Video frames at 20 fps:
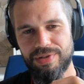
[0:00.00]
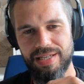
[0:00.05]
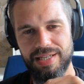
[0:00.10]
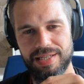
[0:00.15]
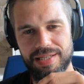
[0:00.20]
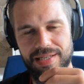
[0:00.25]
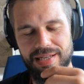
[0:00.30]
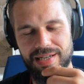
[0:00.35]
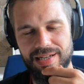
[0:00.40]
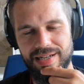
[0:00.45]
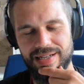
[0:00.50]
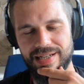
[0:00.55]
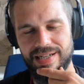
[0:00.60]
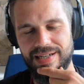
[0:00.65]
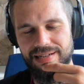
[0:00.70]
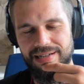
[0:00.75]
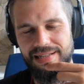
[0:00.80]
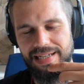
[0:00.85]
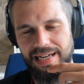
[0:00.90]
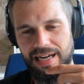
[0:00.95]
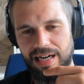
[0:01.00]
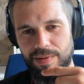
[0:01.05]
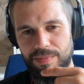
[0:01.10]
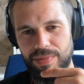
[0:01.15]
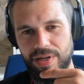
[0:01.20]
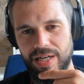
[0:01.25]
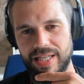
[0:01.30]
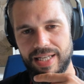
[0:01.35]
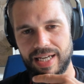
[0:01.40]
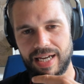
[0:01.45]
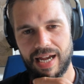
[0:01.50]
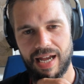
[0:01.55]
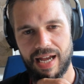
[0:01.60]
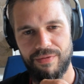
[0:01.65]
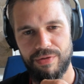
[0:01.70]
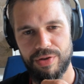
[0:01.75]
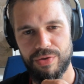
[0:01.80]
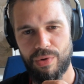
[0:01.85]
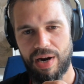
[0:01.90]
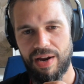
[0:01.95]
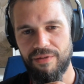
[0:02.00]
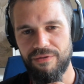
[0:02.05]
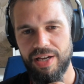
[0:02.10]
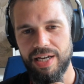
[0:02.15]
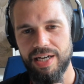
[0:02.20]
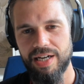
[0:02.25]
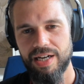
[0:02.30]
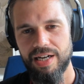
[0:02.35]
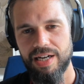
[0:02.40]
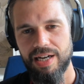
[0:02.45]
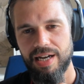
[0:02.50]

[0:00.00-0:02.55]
this scalability, heavy traffic.